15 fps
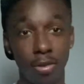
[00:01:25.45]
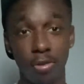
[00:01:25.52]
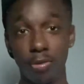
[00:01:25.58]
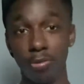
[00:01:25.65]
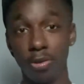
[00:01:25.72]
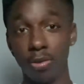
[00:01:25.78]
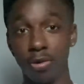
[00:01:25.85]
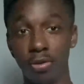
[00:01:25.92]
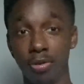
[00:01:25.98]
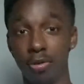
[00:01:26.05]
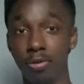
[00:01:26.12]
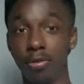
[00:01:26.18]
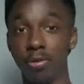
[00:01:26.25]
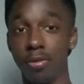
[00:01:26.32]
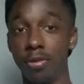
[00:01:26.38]
gonna be
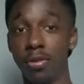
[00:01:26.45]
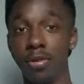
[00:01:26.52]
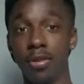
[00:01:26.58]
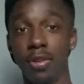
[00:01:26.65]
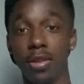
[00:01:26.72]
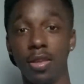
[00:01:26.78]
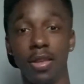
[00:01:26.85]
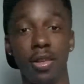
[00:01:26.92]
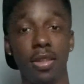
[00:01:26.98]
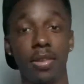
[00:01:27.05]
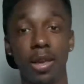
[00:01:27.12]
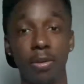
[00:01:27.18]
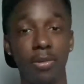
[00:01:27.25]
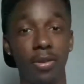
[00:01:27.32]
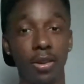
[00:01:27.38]
home?"
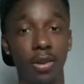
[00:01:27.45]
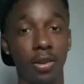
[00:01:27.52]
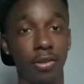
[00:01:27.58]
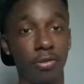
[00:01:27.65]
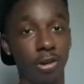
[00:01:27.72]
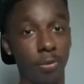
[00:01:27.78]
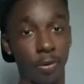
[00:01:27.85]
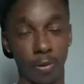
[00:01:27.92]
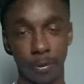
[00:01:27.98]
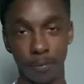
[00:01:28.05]
Type shit, tripping.